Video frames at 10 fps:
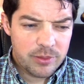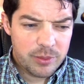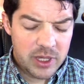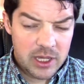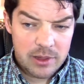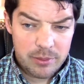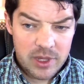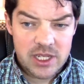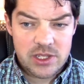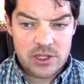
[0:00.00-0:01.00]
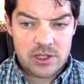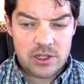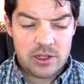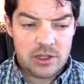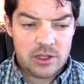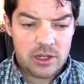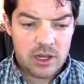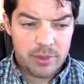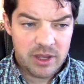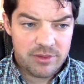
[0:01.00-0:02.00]
big miss
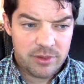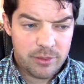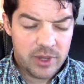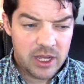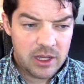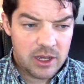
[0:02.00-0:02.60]
coming from me.